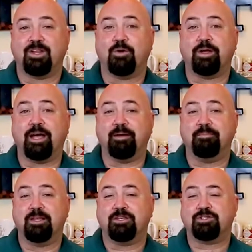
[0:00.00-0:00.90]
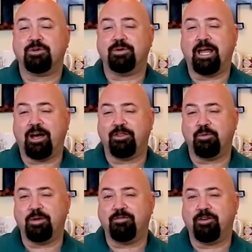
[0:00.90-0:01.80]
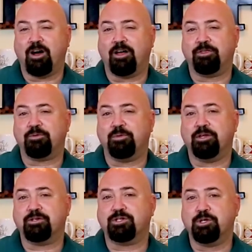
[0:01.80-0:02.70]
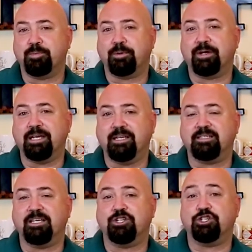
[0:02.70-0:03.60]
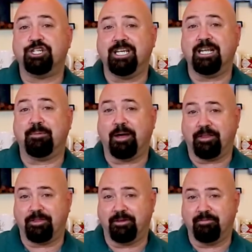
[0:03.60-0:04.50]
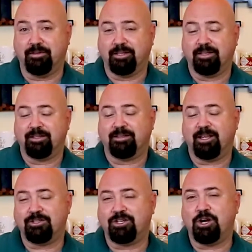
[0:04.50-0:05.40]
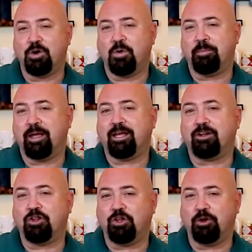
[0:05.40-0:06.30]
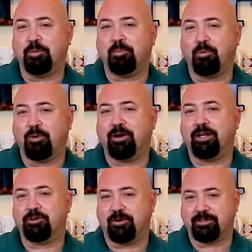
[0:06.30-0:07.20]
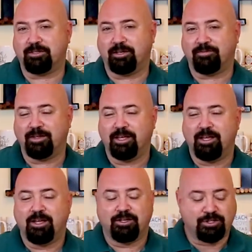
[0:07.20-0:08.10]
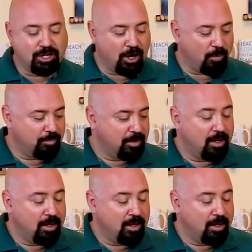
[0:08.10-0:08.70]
Okay, so now that we've gone through the super easy cheating method, let's go and make it a little bit more interesting. So,